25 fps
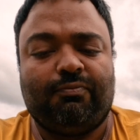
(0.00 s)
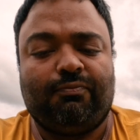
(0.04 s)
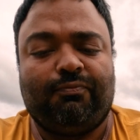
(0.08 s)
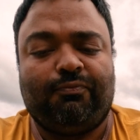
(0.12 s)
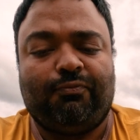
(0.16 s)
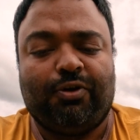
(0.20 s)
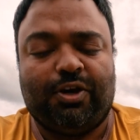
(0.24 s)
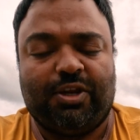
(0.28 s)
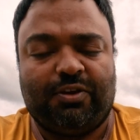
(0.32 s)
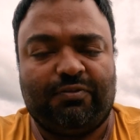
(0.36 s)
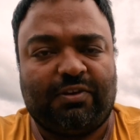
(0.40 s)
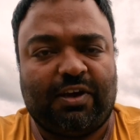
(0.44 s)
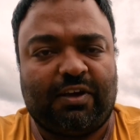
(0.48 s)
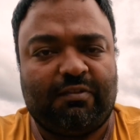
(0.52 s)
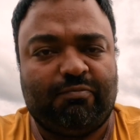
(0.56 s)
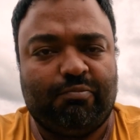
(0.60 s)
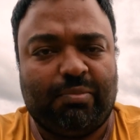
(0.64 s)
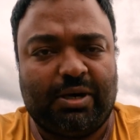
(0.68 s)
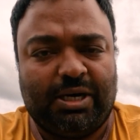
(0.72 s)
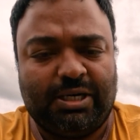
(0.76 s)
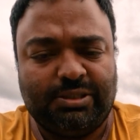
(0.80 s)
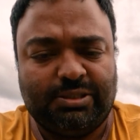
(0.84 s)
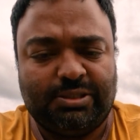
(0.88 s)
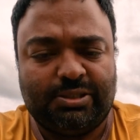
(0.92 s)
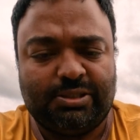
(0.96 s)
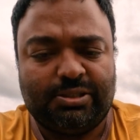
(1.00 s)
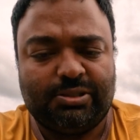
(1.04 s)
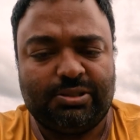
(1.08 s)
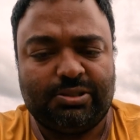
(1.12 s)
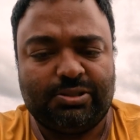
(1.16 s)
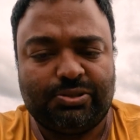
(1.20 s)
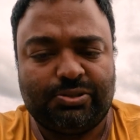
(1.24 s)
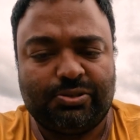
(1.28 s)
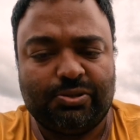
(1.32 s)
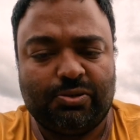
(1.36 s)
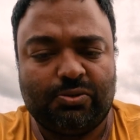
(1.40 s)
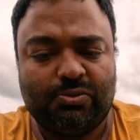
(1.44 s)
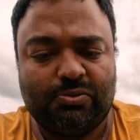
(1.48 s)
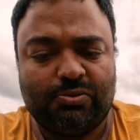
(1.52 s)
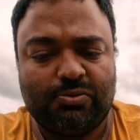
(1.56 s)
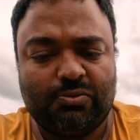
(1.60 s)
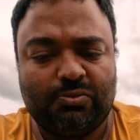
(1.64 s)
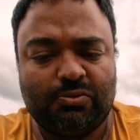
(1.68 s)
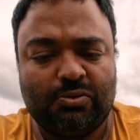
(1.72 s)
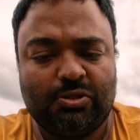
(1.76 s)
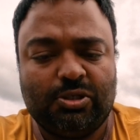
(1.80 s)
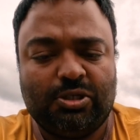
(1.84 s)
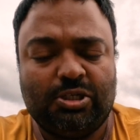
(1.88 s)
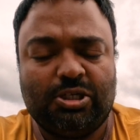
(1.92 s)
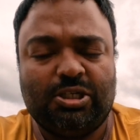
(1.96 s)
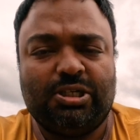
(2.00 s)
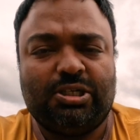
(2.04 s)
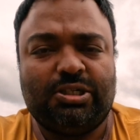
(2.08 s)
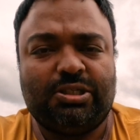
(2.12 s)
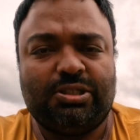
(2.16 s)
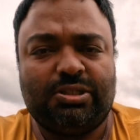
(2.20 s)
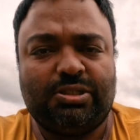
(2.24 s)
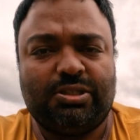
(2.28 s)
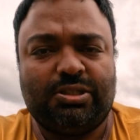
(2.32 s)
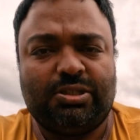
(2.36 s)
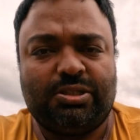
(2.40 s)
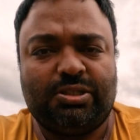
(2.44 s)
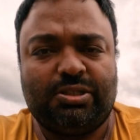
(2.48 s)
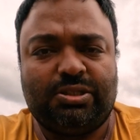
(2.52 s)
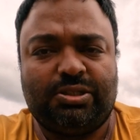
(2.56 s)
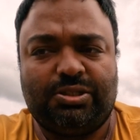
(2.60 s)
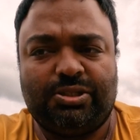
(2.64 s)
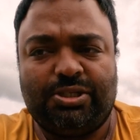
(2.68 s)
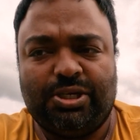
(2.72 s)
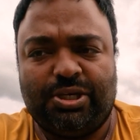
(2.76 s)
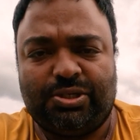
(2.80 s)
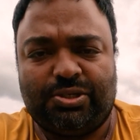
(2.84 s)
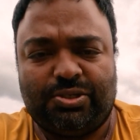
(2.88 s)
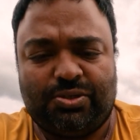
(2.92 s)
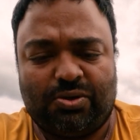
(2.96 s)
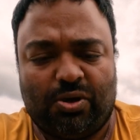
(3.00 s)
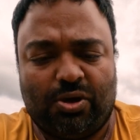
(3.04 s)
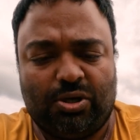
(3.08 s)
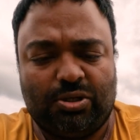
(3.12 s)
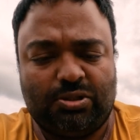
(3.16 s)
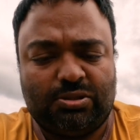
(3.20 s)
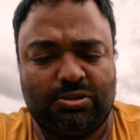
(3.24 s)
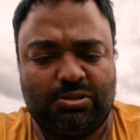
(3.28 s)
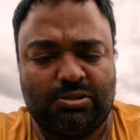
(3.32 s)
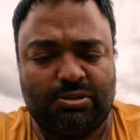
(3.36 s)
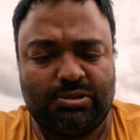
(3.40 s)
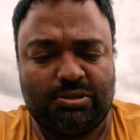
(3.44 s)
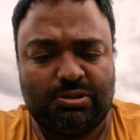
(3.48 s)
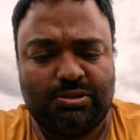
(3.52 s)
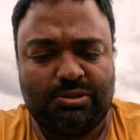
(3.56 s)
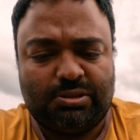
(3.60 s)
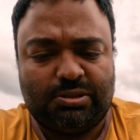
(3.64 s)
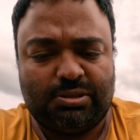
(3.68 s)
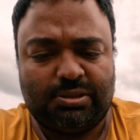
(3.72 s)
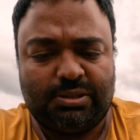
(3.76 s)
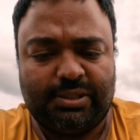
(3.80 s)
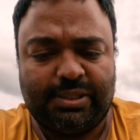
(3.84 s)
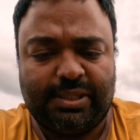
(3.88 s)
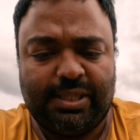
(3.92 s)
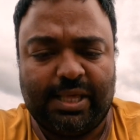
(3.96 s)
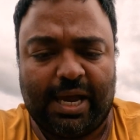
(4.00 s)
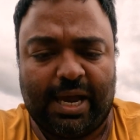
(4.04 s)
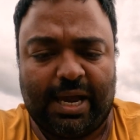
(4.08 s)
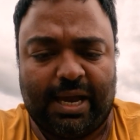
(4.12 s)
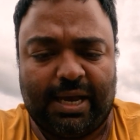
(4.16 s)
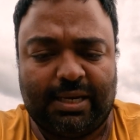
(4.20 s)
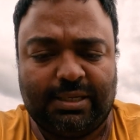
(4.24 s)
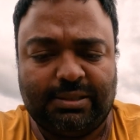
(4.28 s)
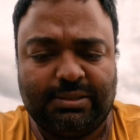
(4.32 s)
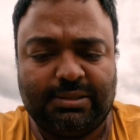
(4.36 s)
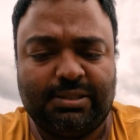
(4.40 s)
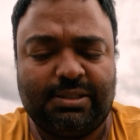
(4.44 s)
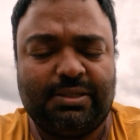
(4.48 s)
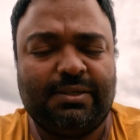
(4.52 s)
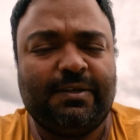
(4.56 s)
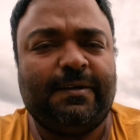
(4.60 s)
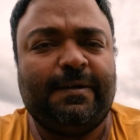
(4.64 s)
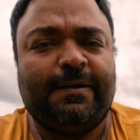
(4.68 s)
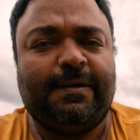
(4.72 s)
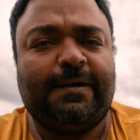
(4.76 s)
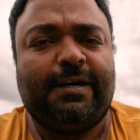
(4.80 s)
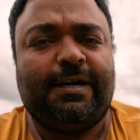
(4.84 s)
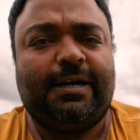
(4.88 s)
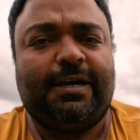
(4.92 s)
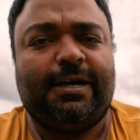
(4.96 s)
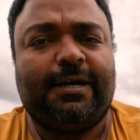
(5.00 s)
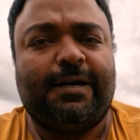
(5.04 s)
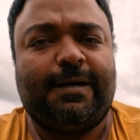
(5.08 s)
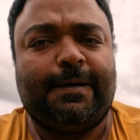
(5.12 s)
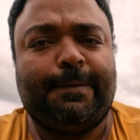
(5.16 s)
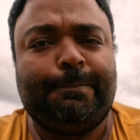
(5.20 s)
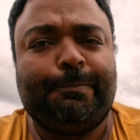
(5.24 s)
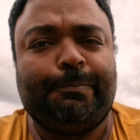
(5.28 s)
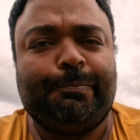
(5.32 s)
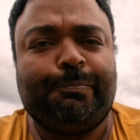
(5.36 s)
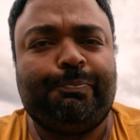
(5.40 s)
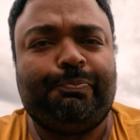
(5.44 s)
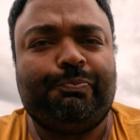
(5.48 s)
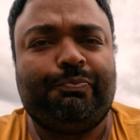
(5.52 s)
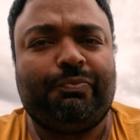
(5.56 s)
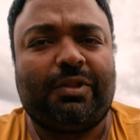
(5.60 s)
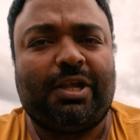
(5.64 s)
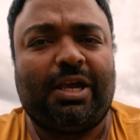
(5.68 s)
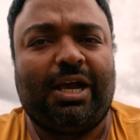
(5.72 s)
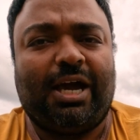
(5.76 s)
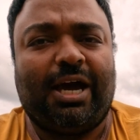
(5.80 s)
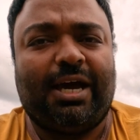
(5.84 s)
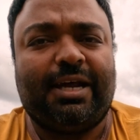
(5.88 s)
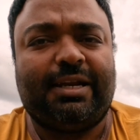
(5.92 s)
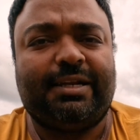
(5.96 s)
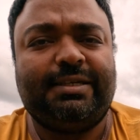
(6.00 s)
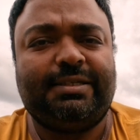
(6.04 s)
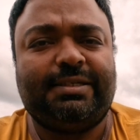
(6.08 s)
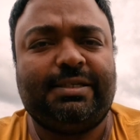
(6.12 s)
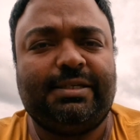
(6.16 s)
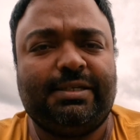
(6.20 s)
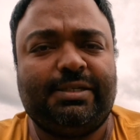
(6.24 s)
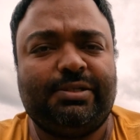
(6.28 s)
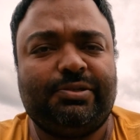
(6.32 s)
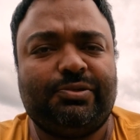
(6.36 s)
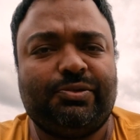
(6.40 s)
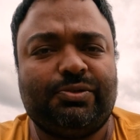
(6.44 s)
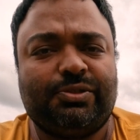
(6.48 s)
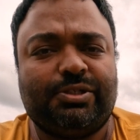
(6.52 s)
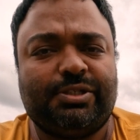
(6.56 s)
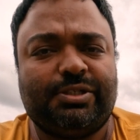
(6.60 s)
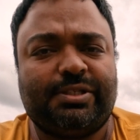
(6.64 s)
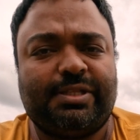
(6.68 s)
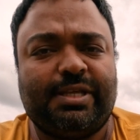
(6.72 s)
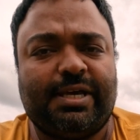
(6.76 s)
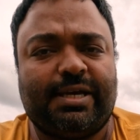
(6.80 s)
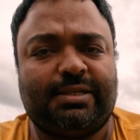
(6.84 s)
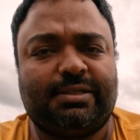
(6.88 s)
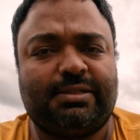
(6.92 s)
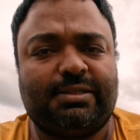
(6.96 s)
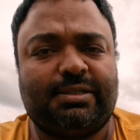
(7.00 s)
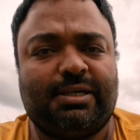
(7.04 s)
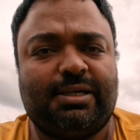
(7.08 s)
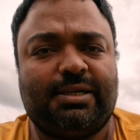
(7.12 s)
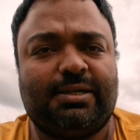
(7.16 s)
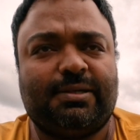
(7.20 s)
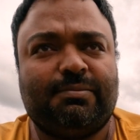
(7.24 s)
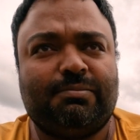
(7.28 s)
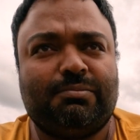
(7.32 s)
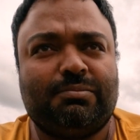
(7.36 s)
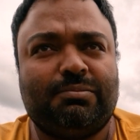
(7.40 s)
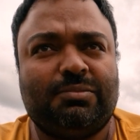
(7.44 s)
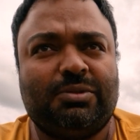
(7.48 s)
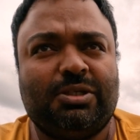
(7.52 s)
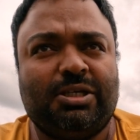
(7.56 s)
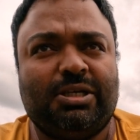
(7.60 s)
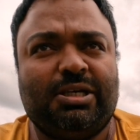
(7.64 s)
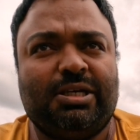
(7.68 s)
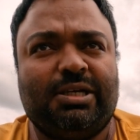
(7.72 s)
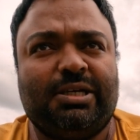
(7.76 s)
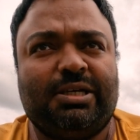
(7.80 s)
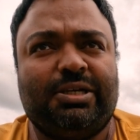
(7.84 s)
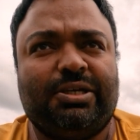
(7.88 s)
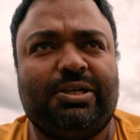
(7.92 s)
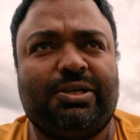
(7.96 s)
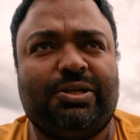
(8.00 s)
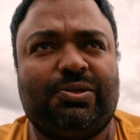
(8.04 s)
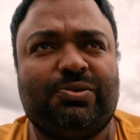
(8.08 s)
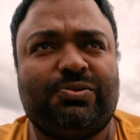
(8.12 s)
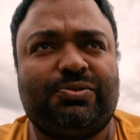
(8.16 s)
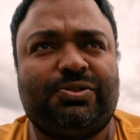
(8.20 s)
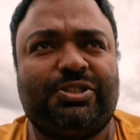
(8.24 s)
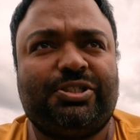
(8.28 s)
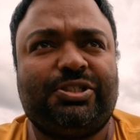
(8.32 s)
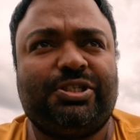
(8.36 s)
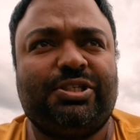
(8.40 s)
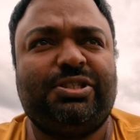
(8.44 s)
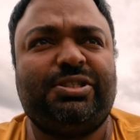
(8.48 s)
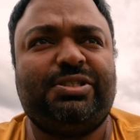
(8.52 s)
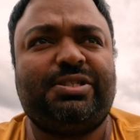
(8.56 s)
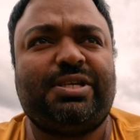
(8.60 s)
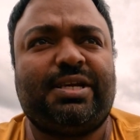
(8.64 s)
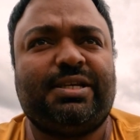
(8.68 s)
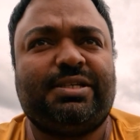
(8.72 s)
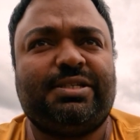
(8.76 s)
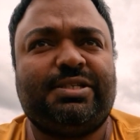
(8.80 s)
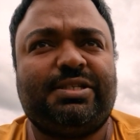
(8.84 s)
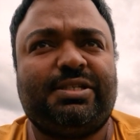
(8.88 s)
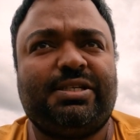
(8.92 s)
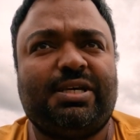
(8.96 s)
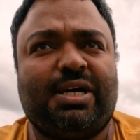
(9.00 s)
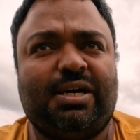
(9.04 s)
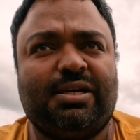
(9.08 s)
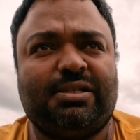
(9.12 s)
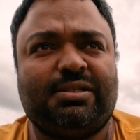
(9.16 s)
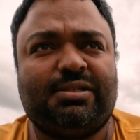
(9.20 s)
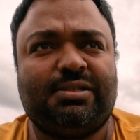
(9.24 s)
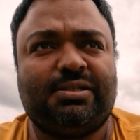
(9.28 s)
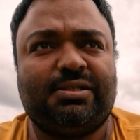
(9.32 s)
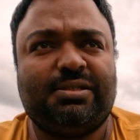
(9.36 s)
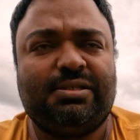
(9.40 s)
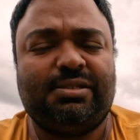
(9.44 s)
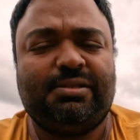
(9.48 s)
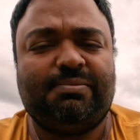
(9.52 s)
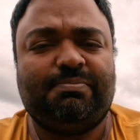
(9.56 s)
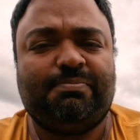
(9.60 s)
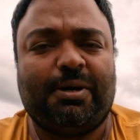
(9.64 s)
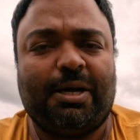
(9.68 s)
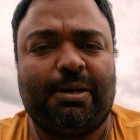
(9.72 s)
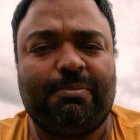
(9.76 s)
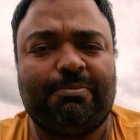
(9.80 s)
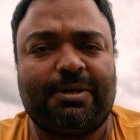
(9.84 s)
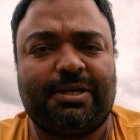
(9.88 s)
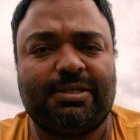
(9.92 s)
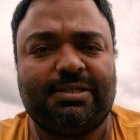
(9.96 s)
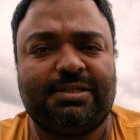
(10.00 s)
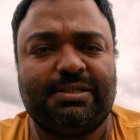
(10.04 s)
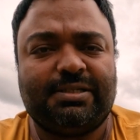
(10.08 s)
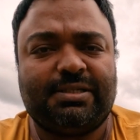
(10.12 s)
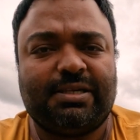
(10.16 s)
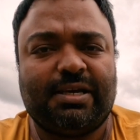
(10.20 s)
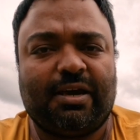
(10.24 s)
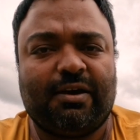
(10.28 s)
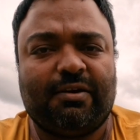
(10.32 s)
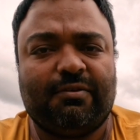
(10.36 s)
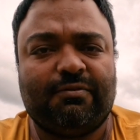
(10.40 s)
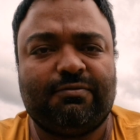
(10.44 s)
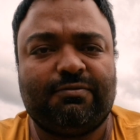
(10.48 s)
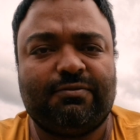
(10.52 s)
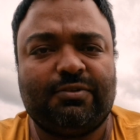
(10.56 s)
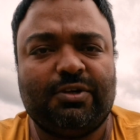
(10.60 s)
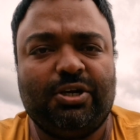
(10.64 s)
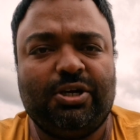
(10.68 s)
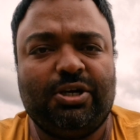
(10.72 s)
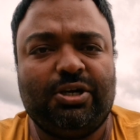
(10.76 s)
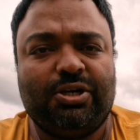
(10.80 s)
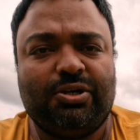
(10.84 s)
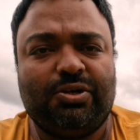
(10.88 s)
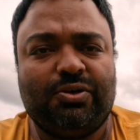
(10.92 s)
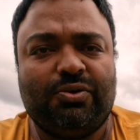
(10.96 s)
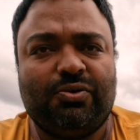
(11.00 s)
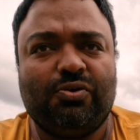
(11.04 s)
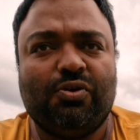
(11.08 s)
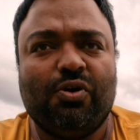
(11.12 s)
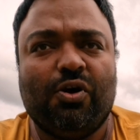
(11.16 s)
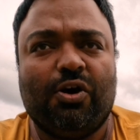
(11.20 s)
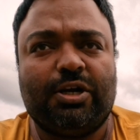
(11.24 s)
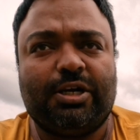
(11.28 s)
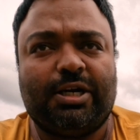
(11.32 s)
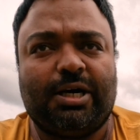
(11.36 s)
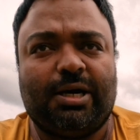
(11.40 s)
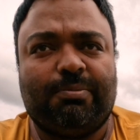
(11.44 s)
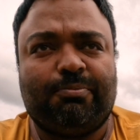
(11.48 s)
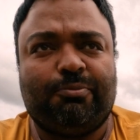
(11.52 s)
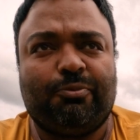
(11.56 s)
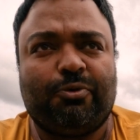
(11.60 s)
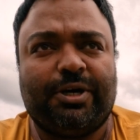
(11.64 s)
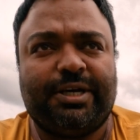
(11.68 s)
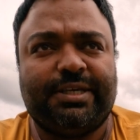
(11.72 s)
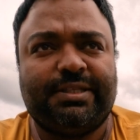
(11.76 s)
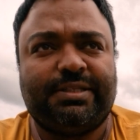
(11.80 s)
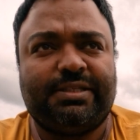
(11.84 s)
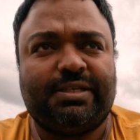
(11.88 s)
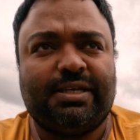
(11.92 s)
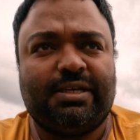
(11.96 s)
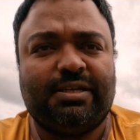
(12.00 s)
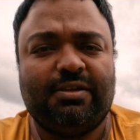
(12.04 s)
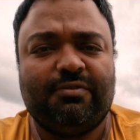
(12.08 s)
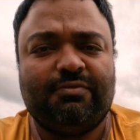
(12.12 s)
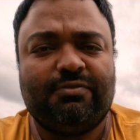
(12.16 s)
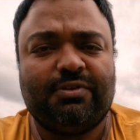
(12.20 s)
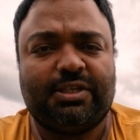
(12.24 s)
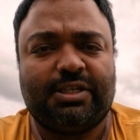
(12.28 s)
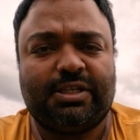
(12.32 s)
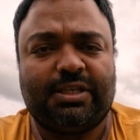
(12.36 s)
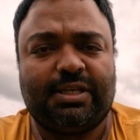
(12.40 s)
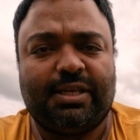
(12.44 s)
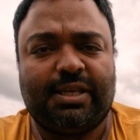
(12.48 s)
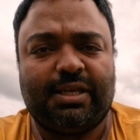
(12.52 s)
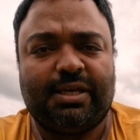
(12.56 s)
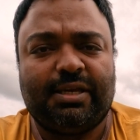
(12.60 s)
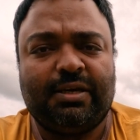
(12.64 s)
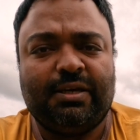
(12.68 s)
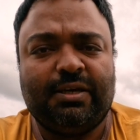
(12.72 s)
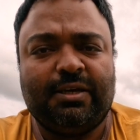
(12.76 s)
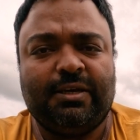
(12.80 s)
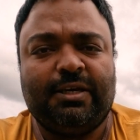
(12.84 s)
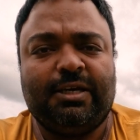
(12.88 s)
45 bucks. So just on that, I recently noticed that since I started, pie prices have gone up quite significantly.